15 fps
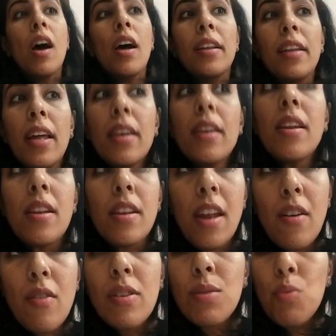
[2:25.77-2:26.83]
Then
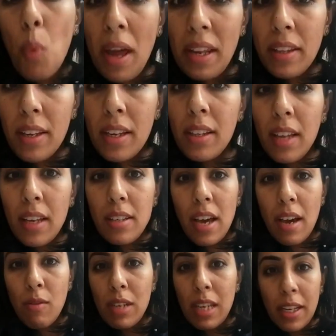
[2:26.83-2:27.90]
there is one thing that
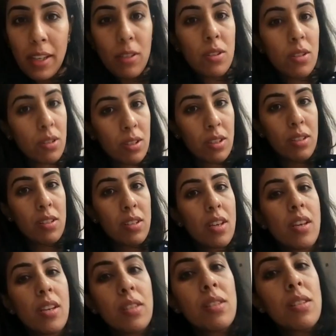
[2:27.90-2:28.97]
I would like to discuss
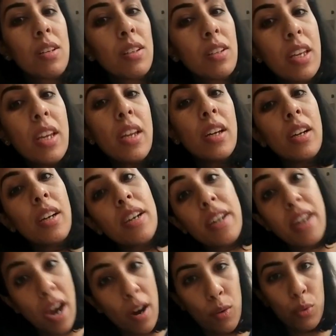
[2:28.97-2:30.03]
is the
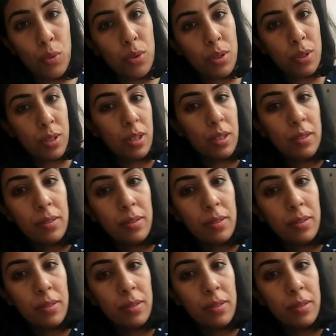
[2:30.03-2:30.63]
doubts.